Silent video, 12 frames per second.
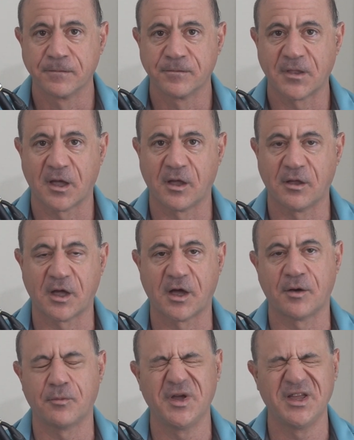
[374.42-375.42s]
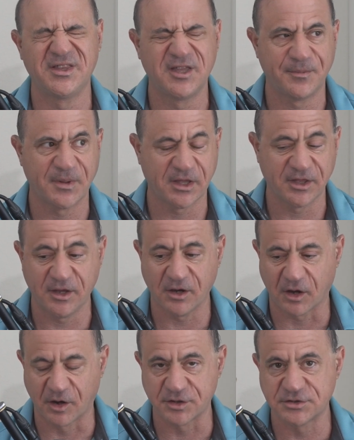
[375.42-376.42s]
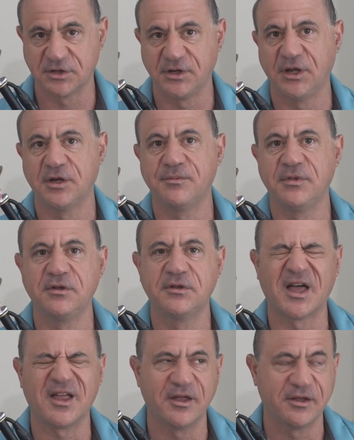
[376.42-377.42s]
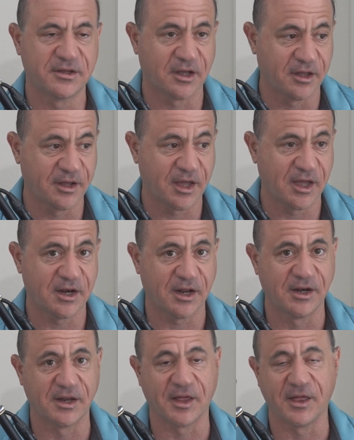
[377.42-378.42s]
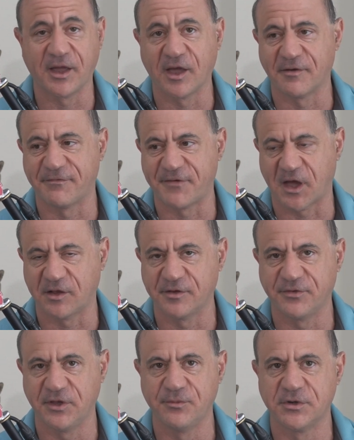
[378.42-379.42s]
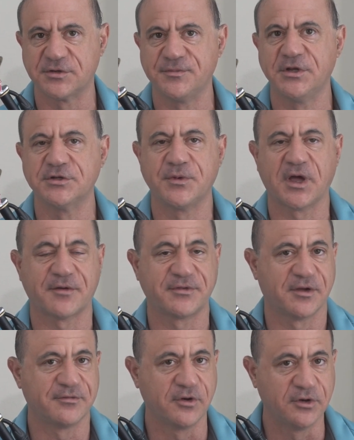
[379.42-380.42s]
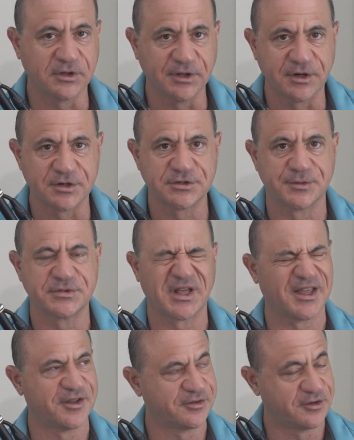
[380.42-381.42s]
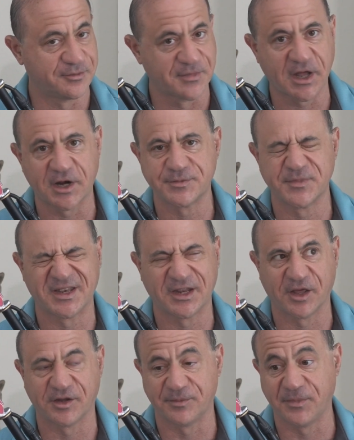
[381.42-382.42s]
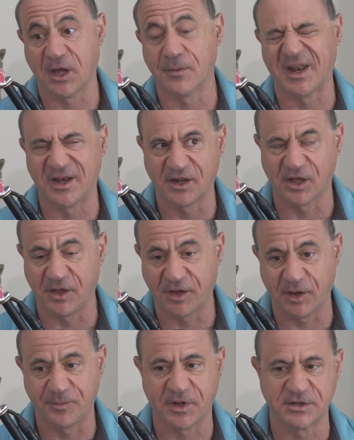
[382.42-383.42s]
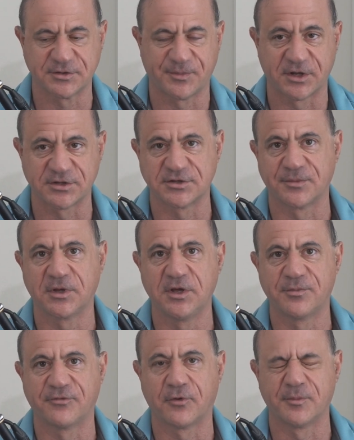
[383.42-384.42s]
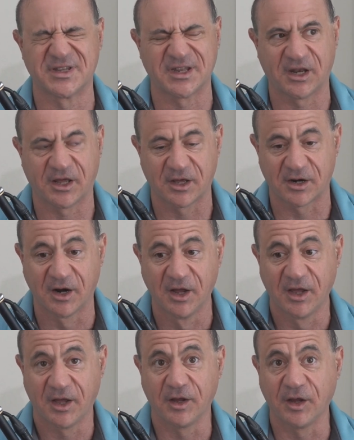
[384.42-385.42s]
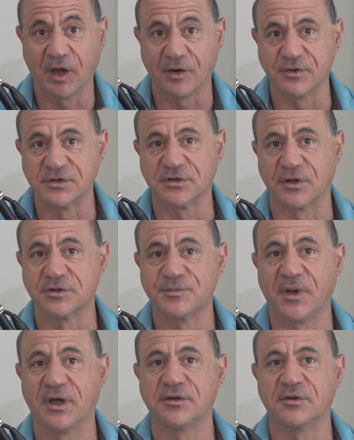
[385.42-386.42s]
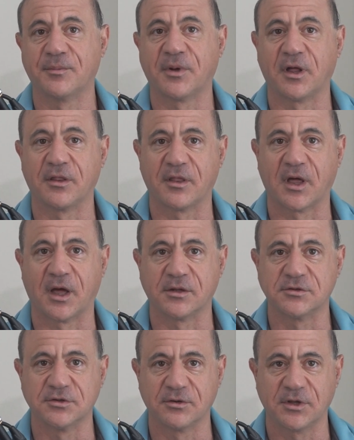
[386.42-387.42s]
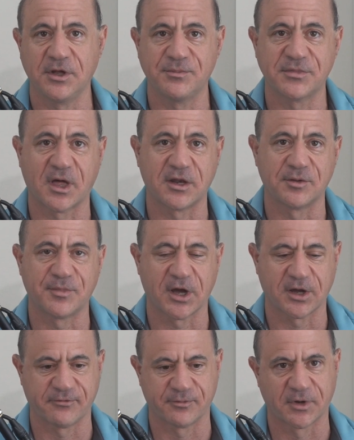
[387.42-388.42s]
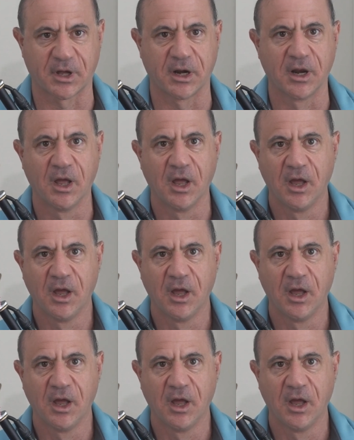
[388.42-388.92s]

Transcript: Now, uh, we typically also need to be dele delegate and delegate effectively, which means we have to have good leadership skills, good management skills, and be able to delegate based upon some key performance indicator and get results based upon that. So keep that in the back of your mind.